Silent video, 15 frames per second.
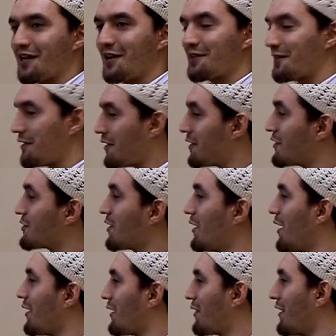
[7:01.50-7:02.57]
out, and then there's
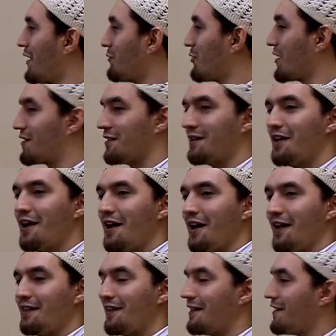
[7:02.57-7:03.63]
another thing written,
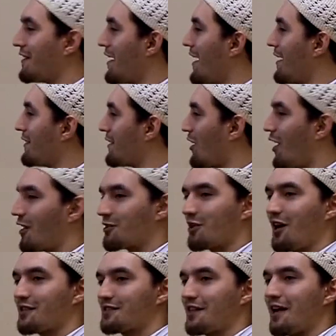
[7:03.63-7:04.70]
and then in the end they're all
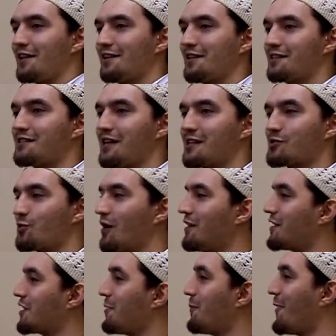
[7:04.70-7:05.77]
crossed out, and it says, Well,
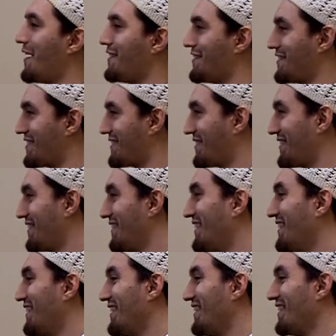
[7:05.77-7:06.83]
it depends.
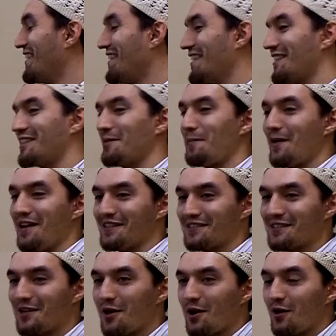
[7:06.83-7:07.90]
It depends.
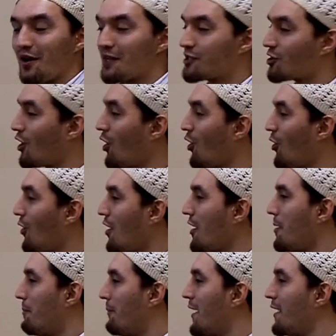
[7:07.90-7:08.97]
Right? So
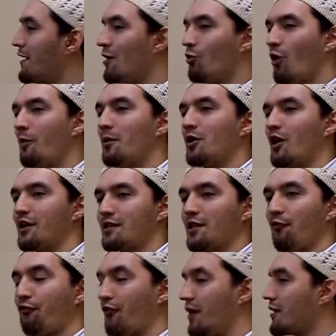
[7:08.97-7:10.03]
men and women are
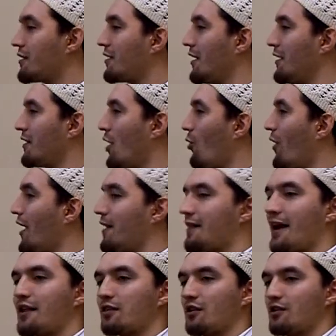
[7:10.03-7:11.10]
different in the way
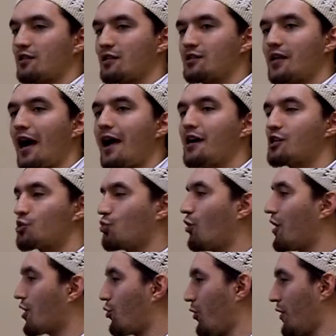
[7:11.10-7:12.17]
that desires
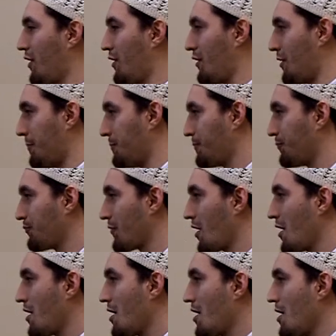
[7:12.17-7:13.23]
work within them.
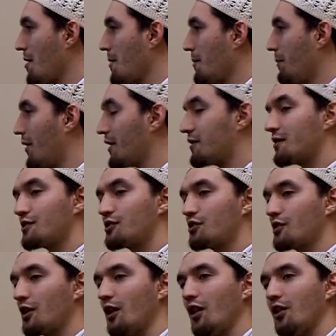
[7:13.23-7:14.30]
But
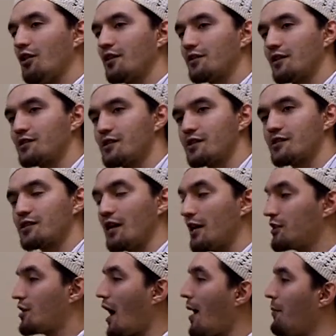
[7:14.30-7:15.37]
still, this is
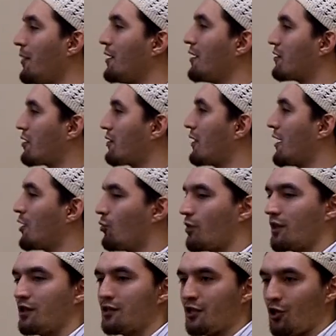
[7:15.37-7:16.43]
a dominant thing
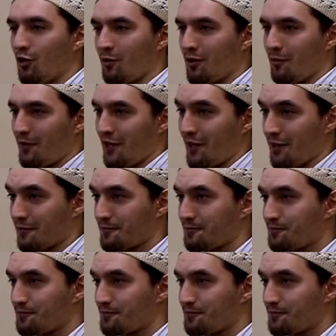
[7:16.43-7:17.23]
within the human being.